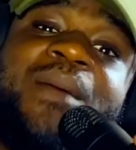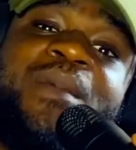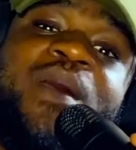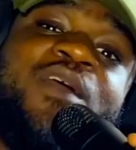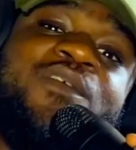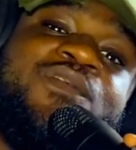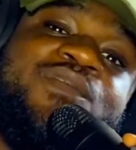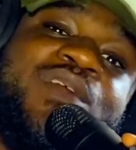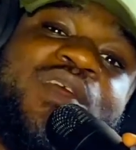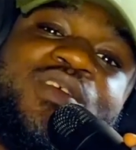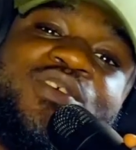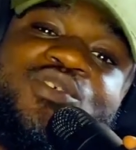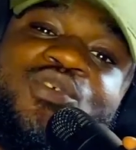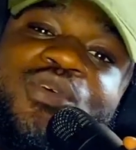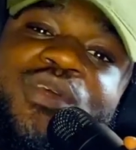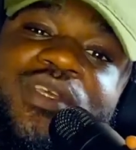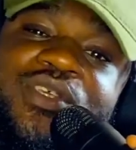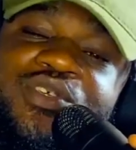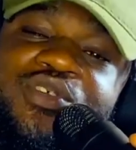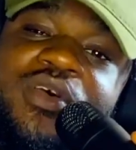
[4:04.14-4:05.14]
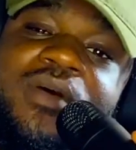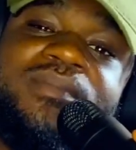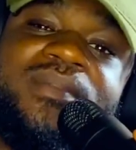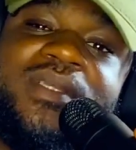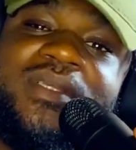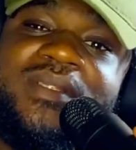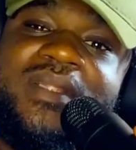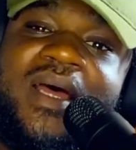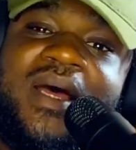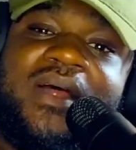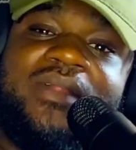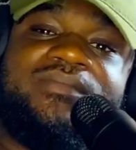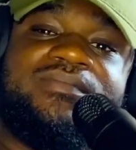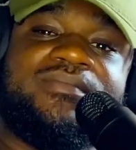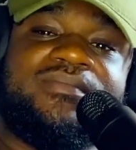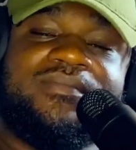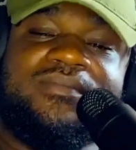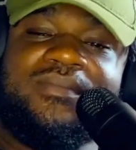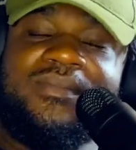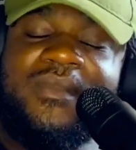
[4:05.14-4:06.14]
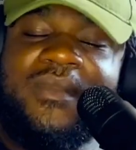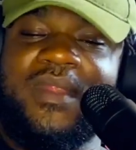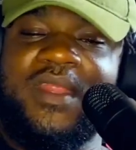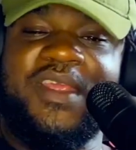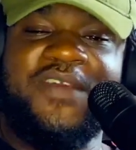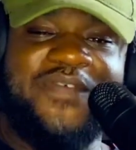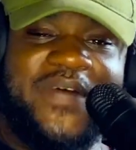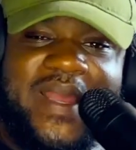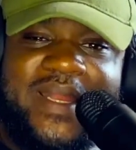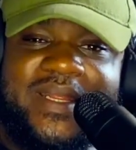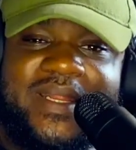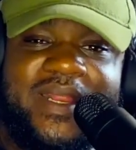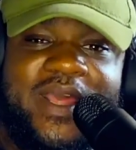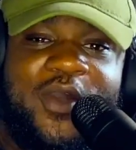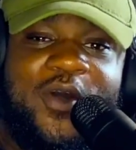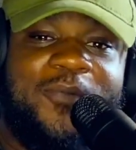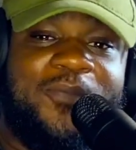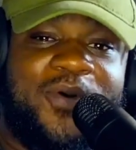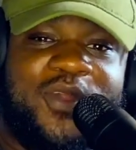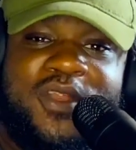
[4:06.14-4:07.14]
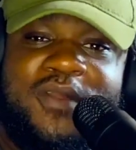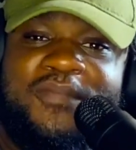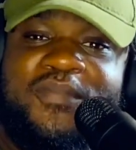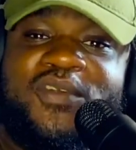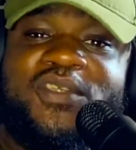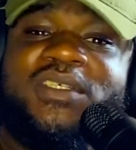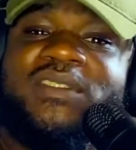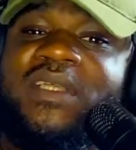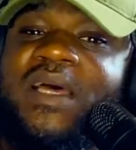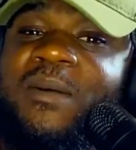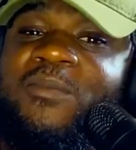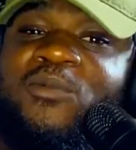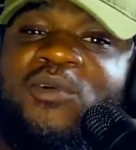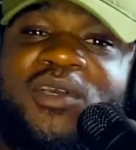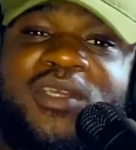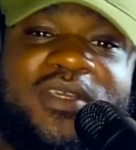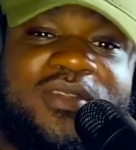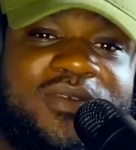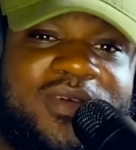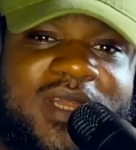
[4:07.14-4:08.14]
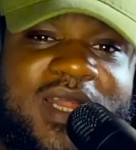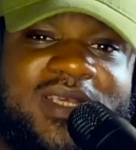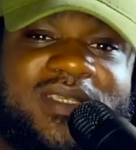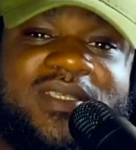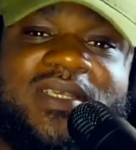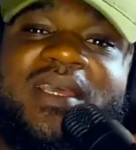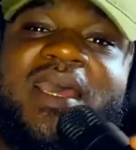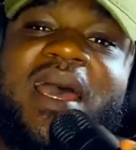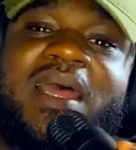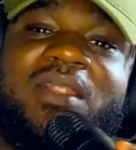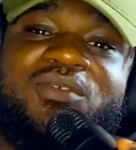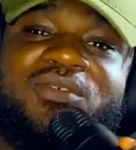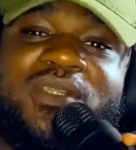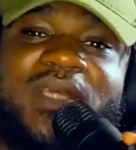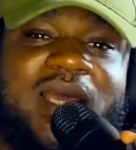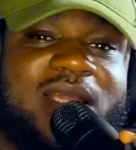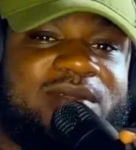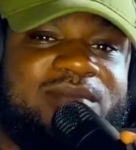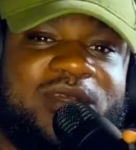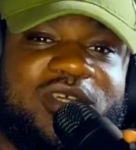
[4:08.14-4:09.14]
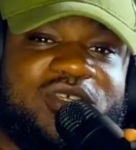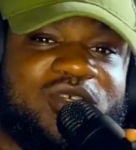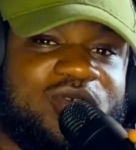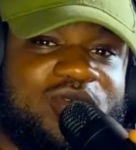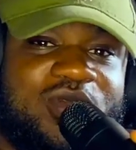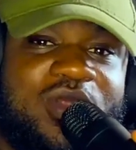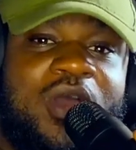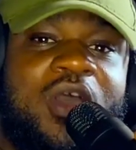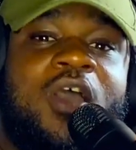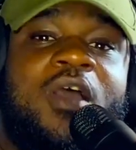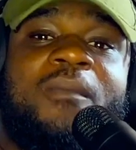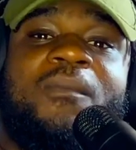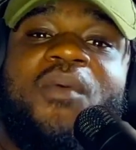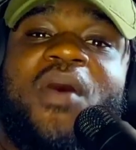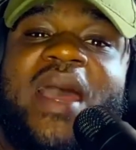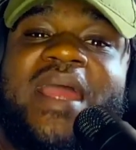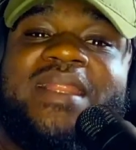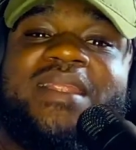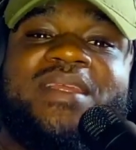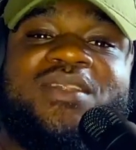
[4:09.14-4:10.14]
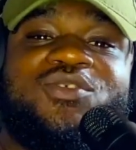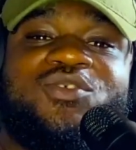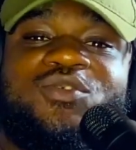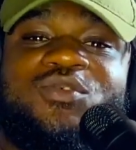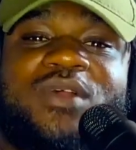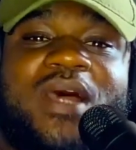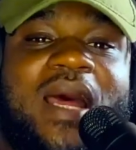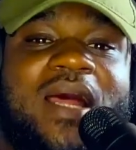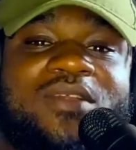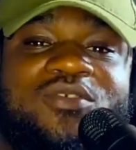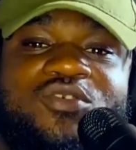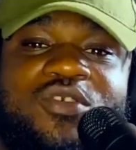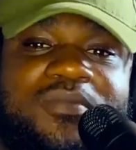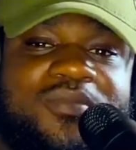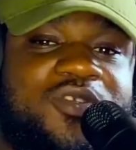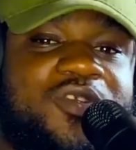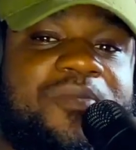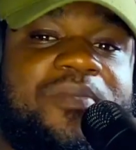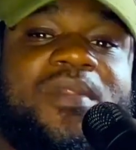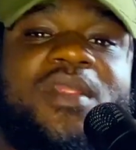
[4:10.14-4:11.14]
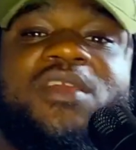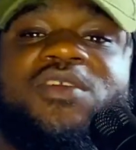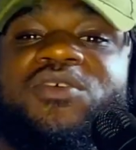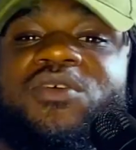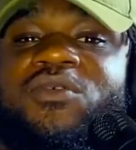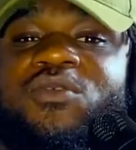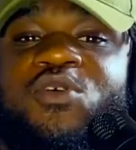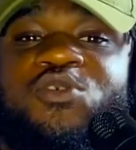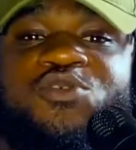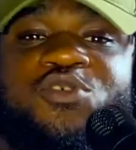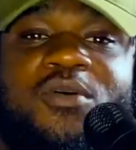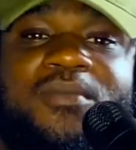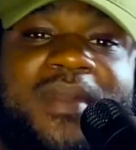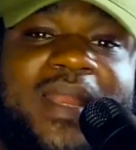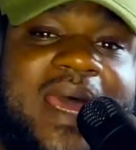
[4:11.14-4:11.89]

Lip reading: that are my friends. So it's something that, if I need help on the project that I'm working on, let's say I do the animation, but I need to add some simulation or